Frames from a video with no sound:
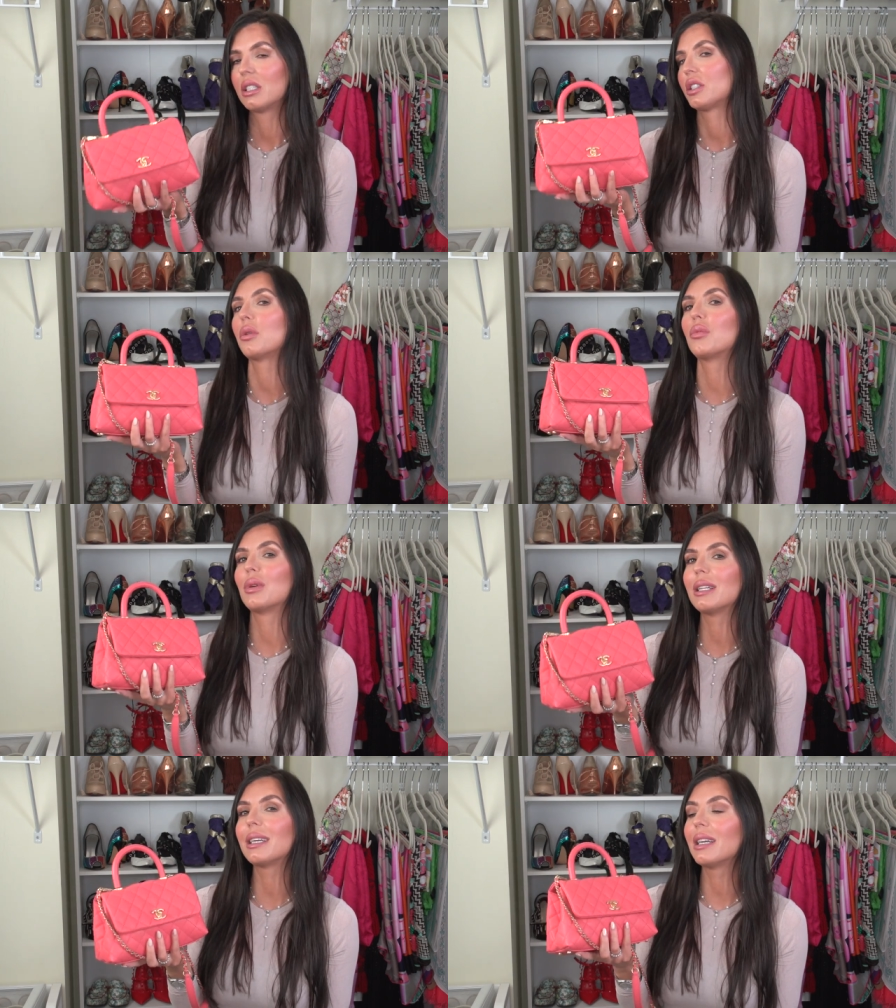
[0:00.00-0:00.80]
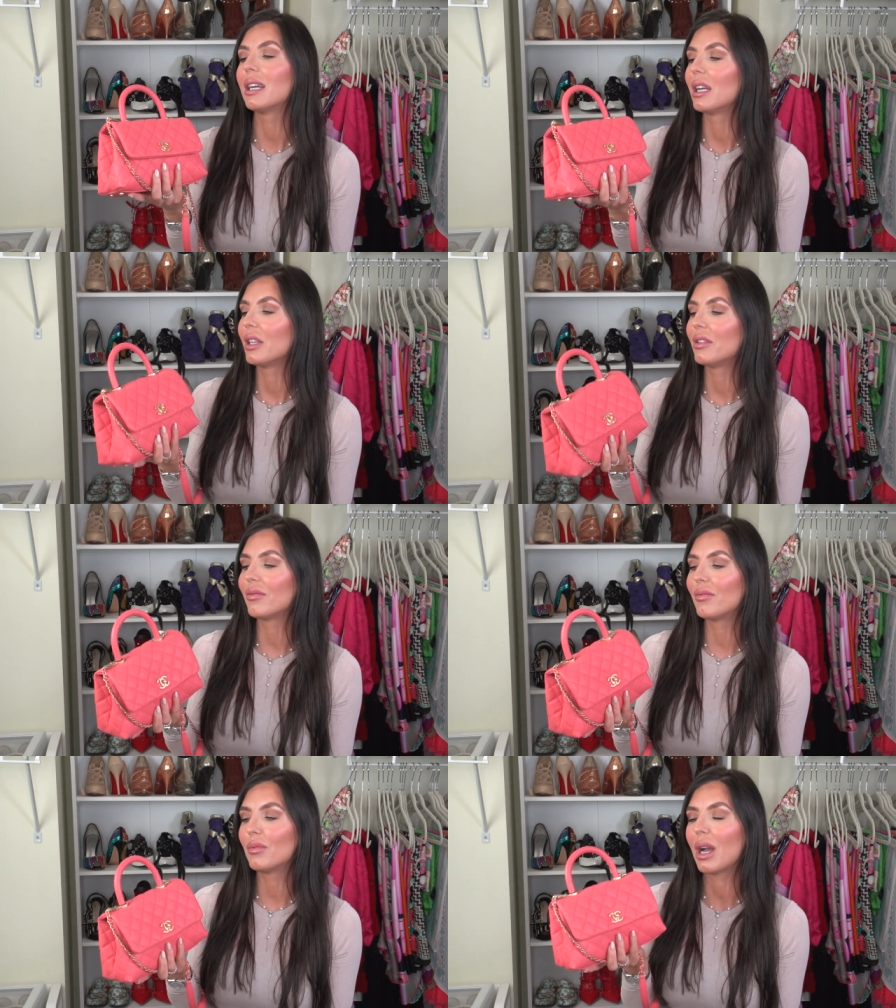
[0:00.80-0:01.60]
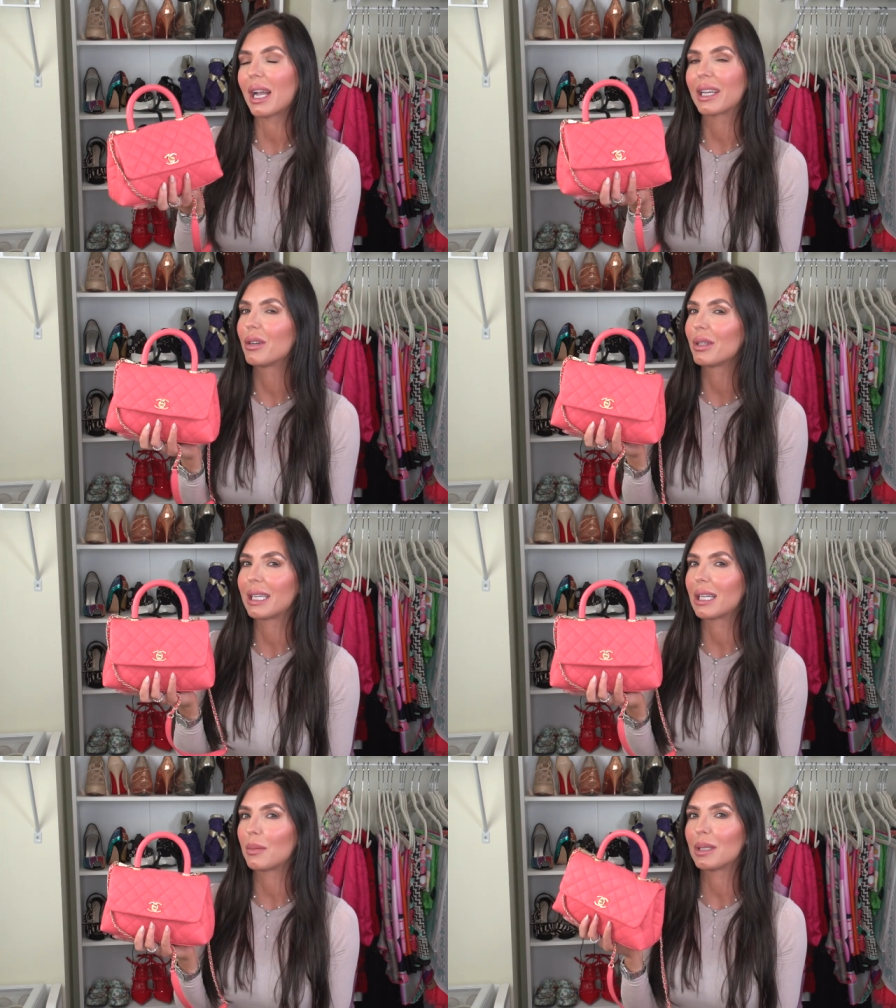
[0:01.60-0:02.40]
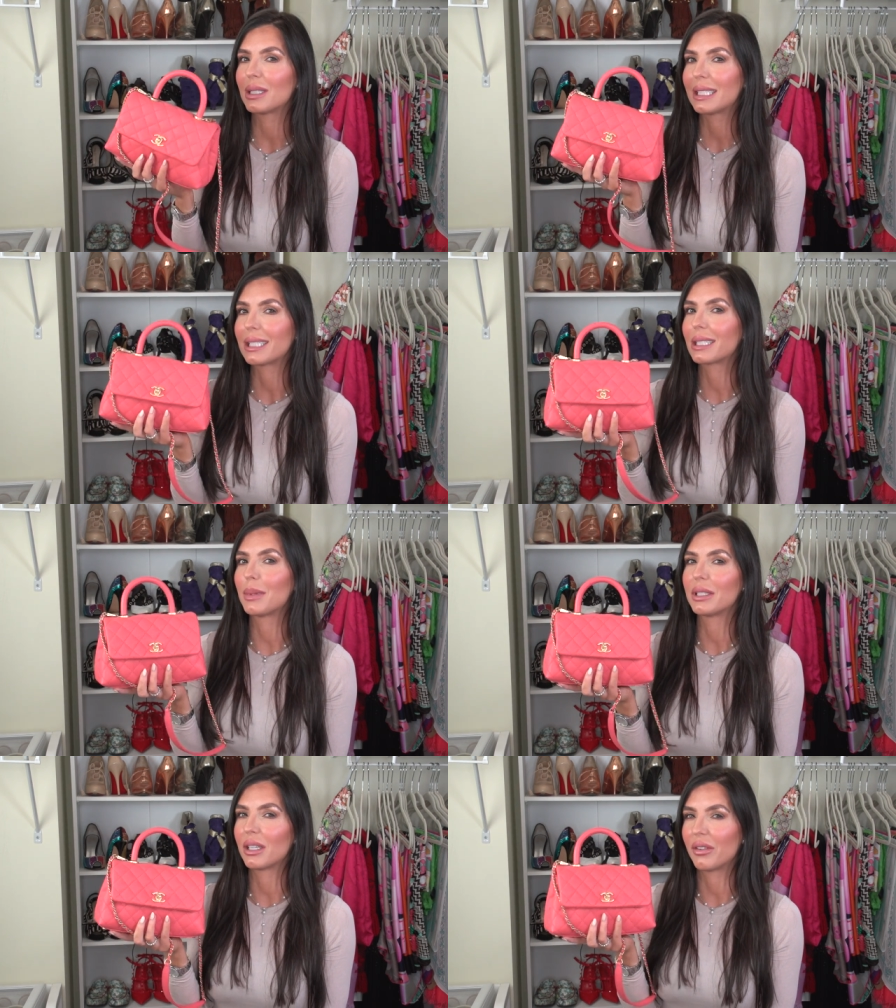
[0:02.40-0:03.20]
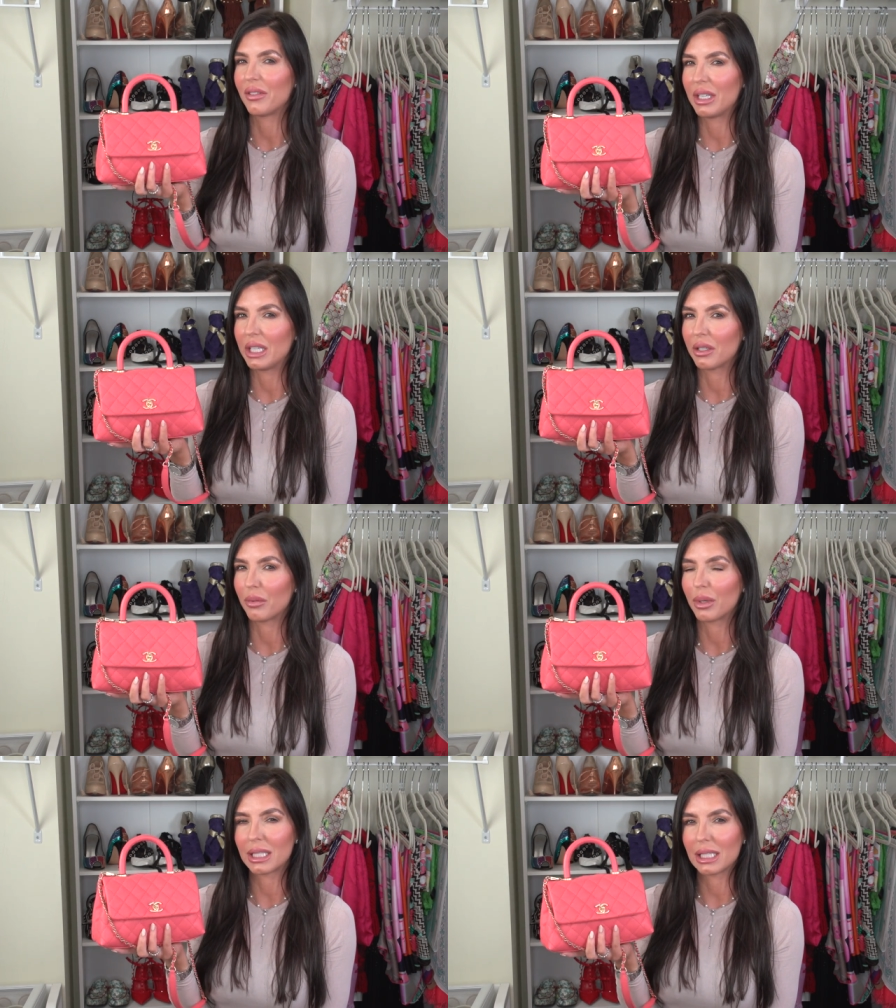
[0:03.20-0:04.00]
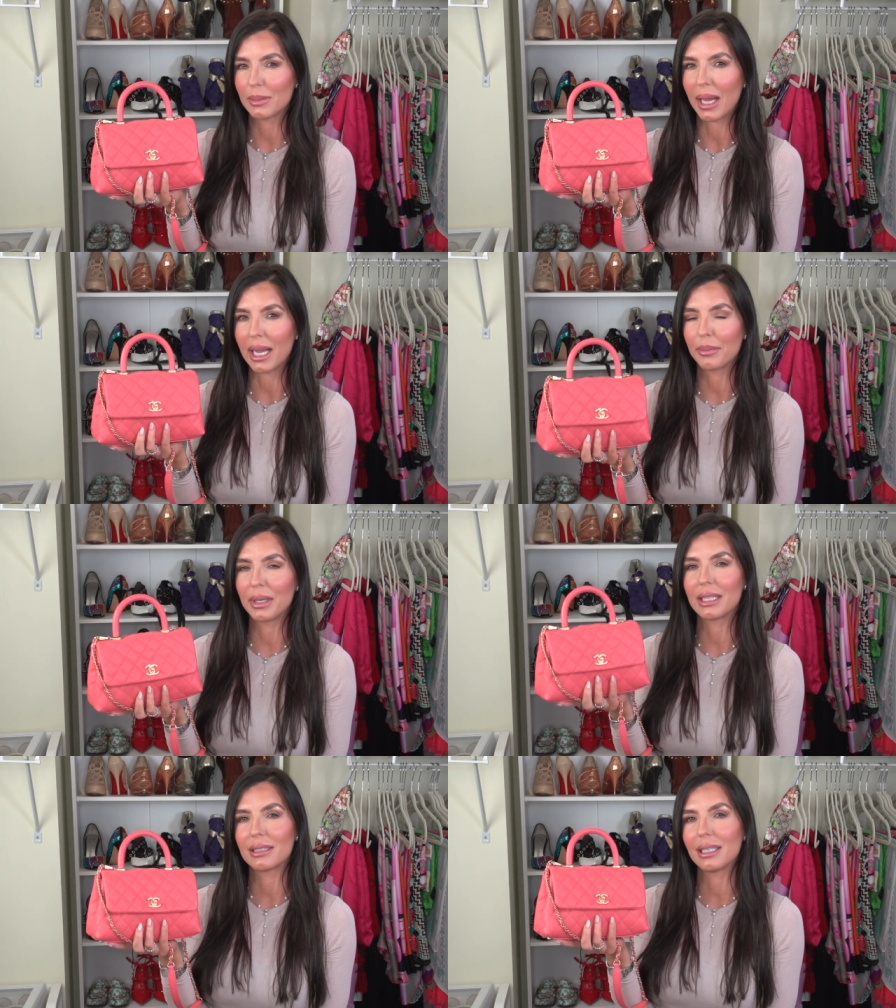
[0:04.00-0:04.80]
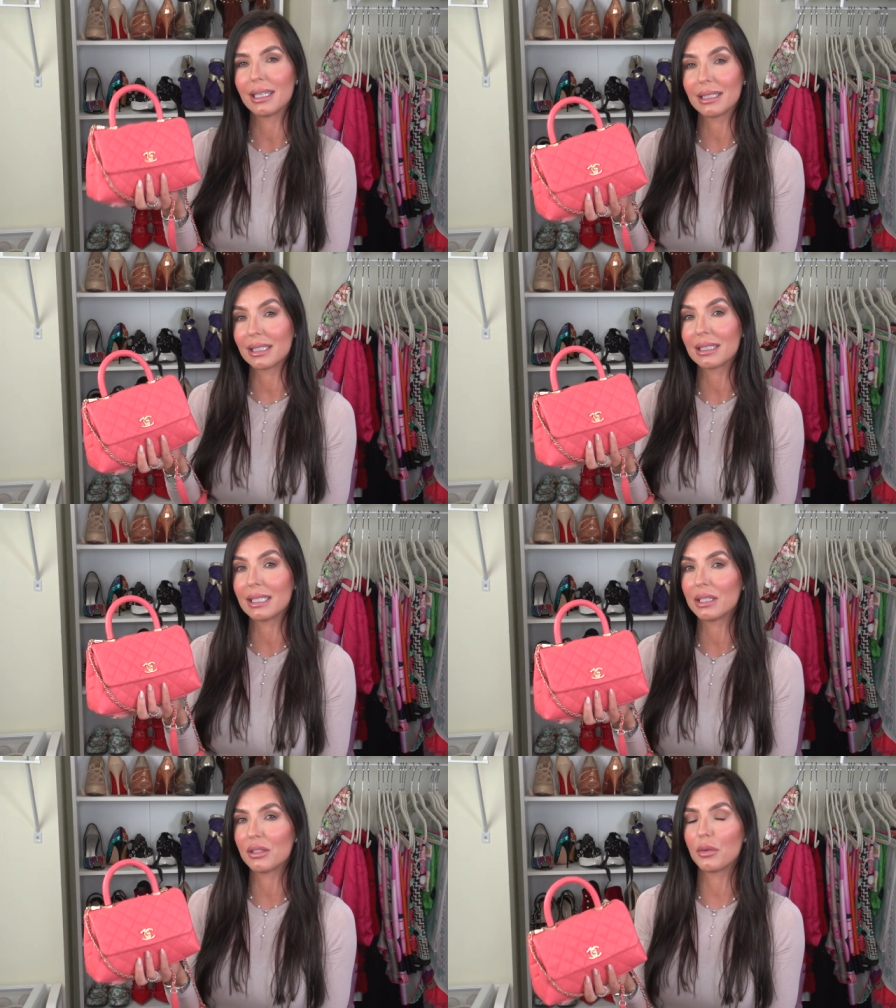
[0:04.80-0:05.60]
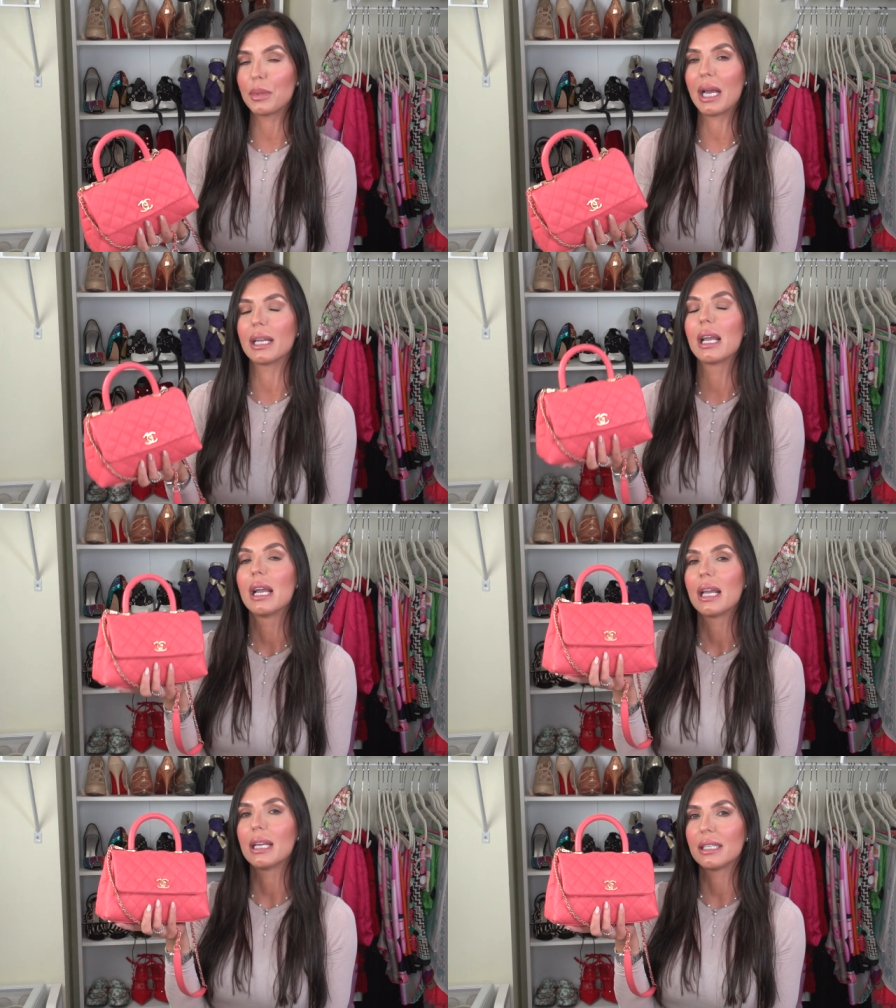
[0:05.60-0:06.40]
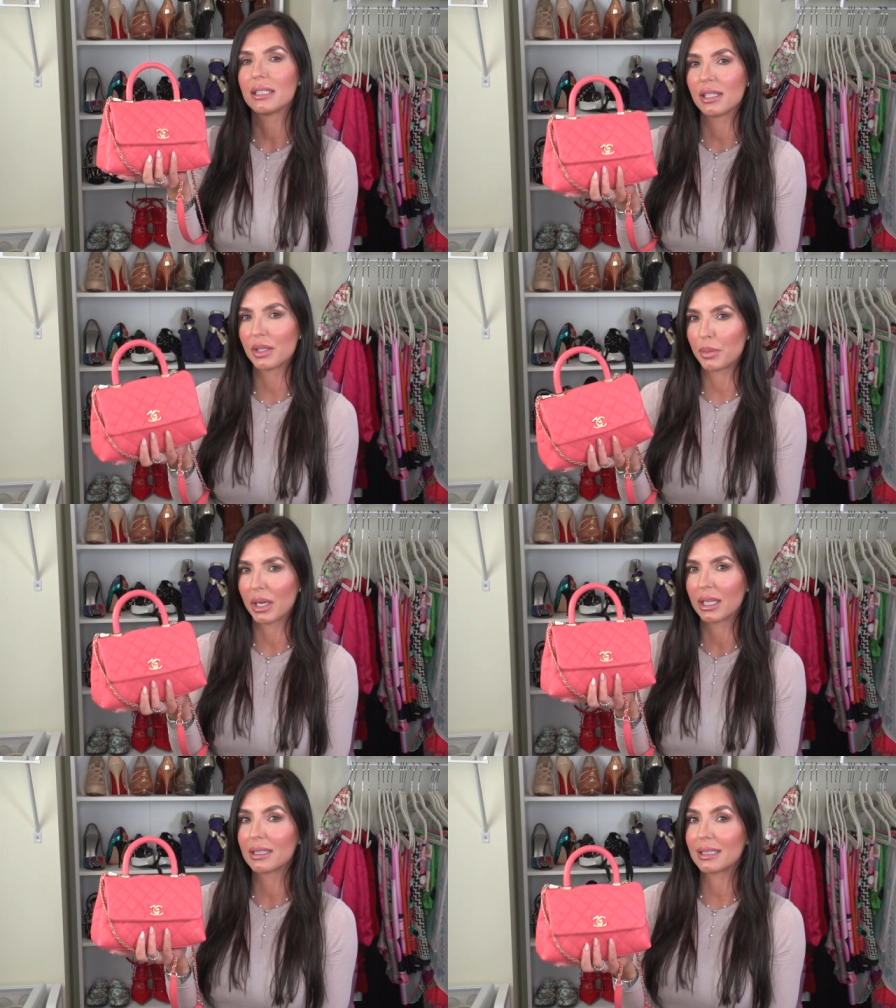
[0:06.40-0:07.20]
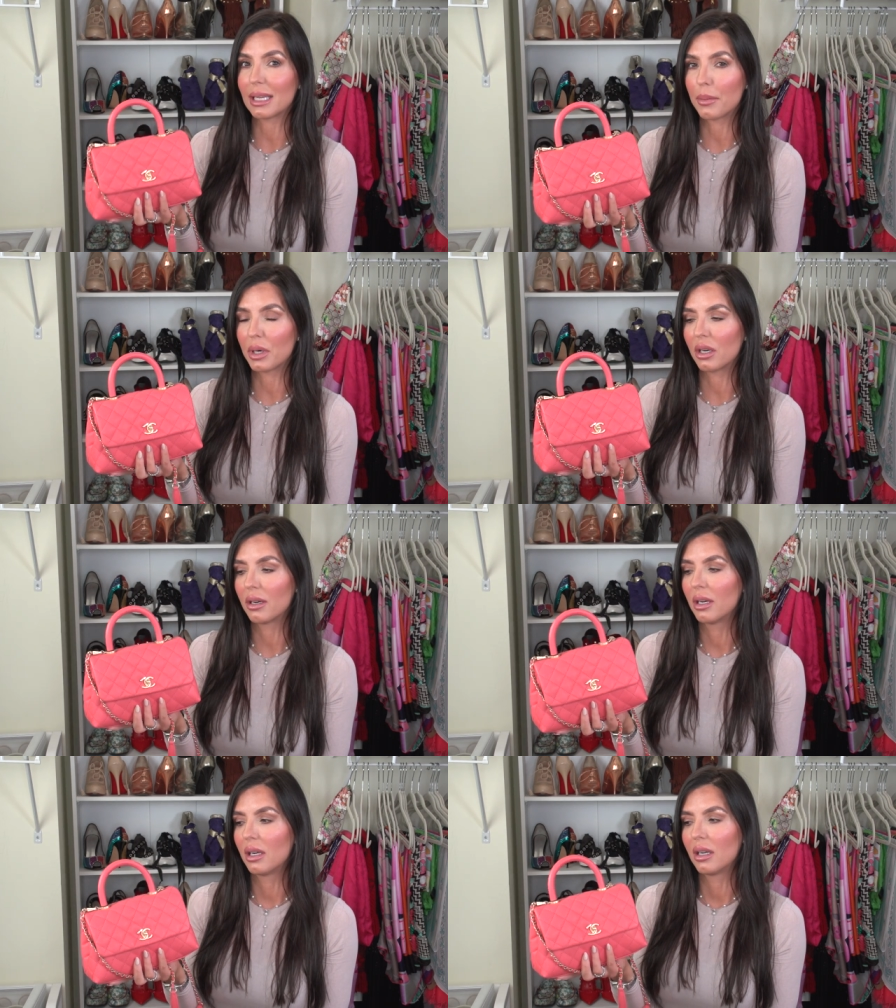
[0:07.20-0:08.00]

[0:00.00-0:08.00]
So really, I can only get about six months out of the year with this bag, because it is a seasonal bag. It is a spring, summer,